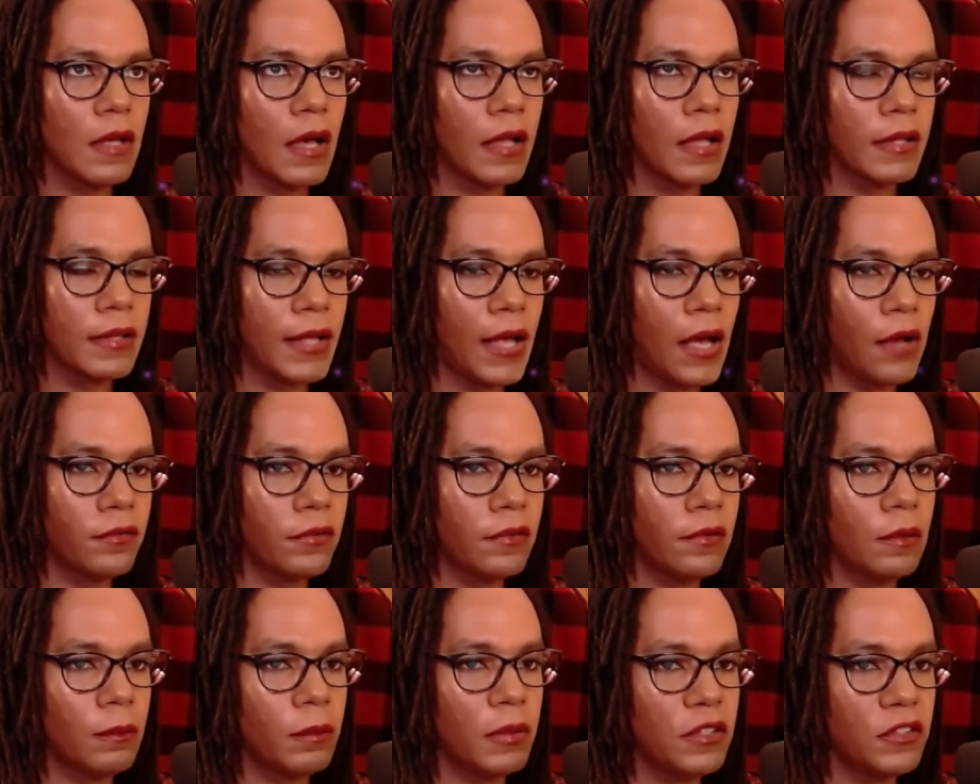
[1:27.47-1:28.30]
allowed
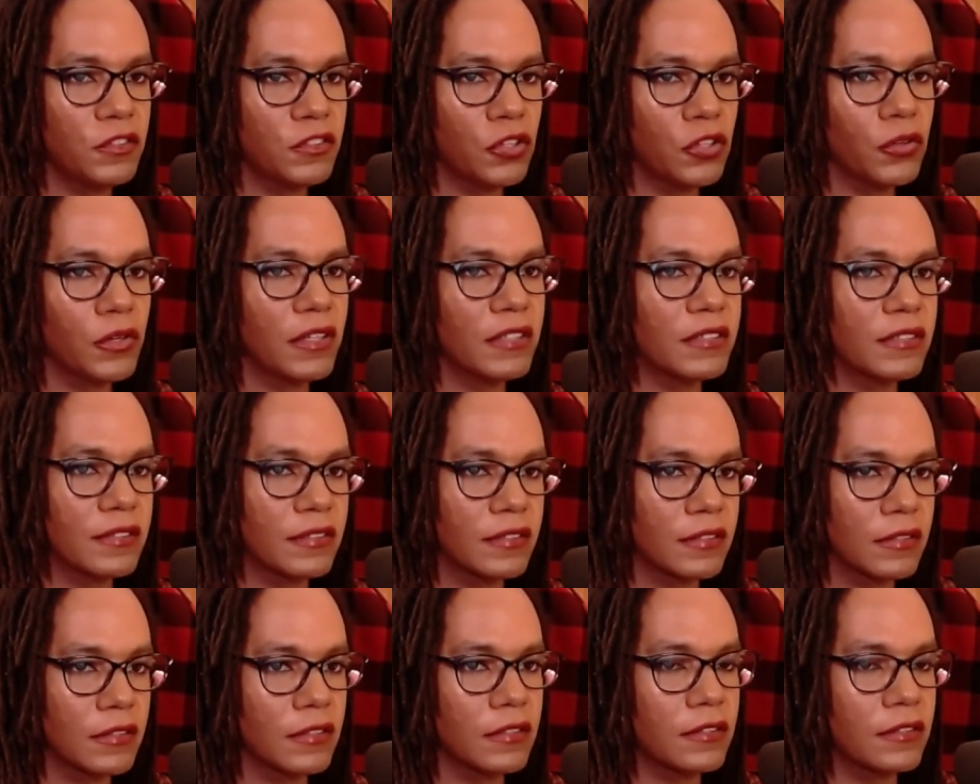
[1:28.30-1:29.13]
him to be so
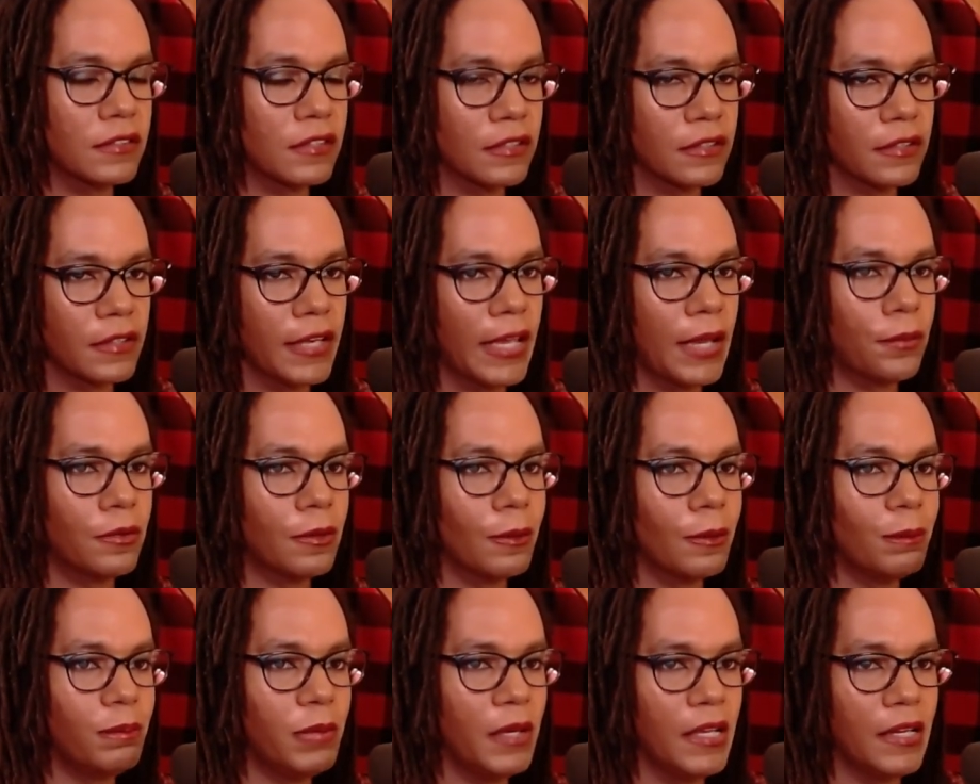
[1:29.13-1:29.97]
consistently able
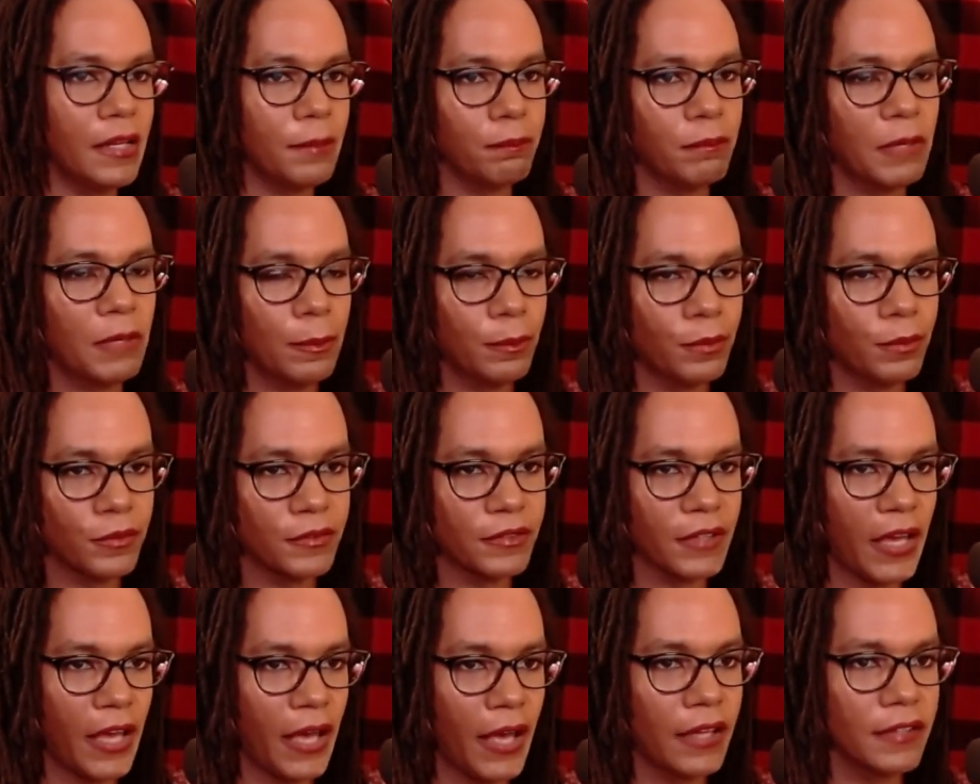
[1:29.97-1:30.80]
to beat
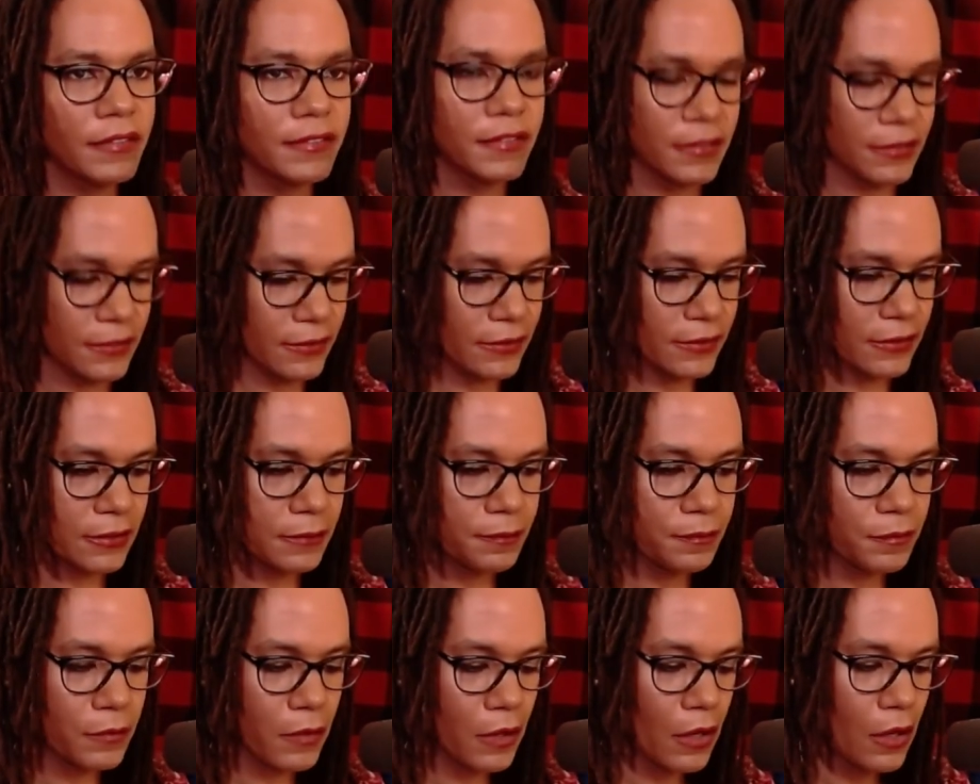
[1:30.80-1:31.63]
people's asses
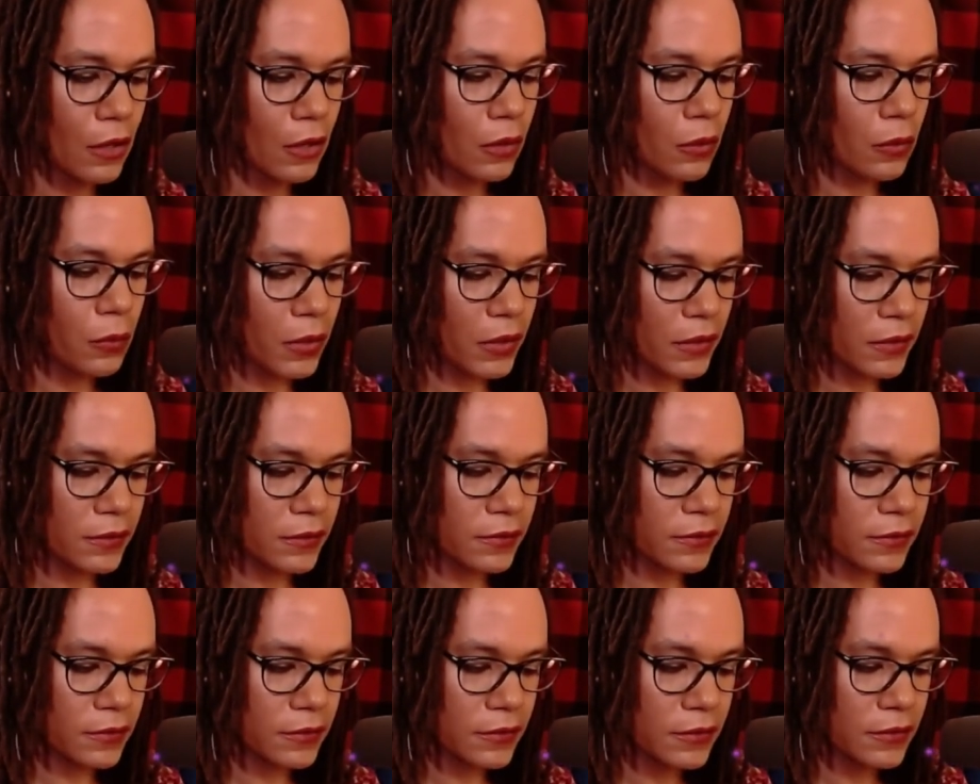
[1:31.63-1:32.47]

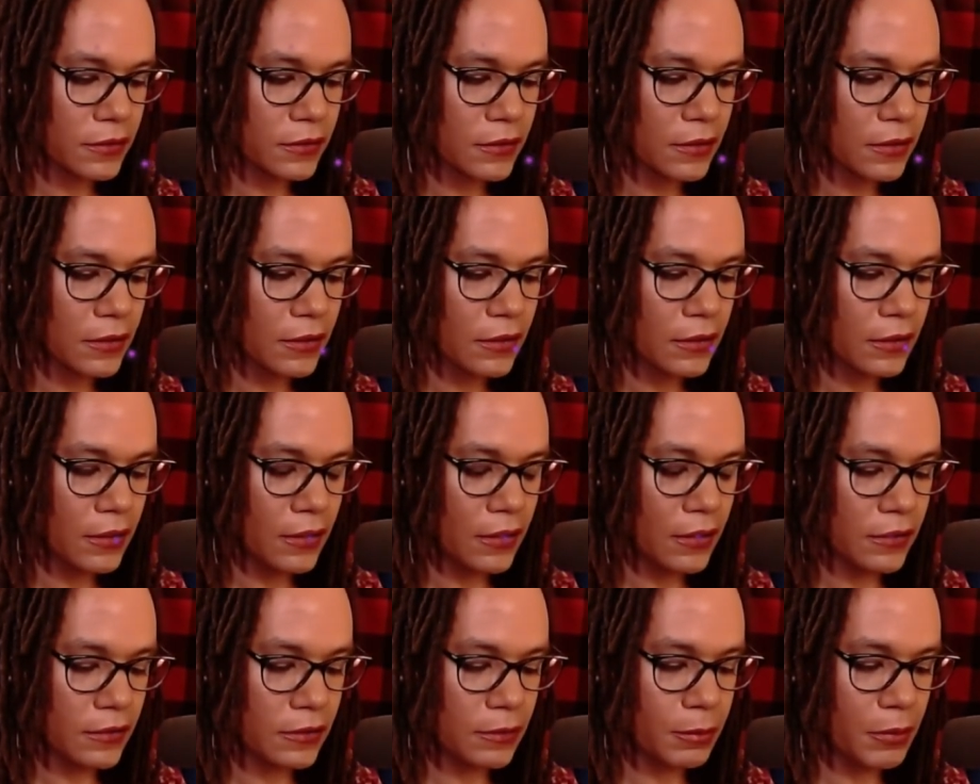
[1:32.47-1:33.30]
was
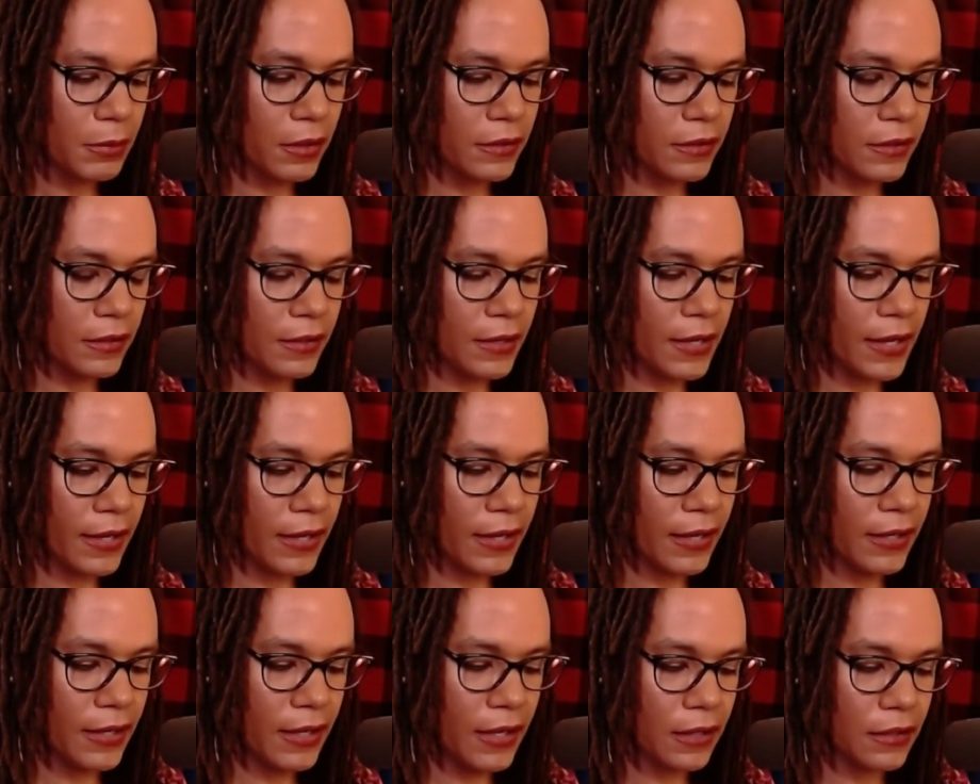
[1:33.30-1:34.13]
his ability to not
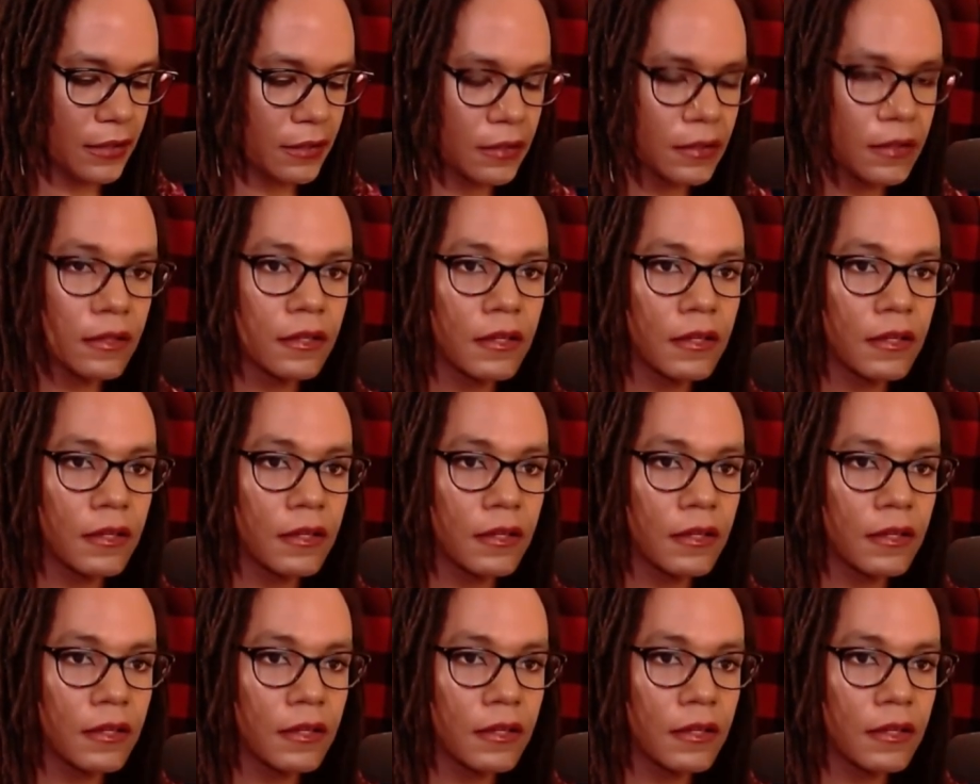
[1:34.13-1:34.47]
get hit,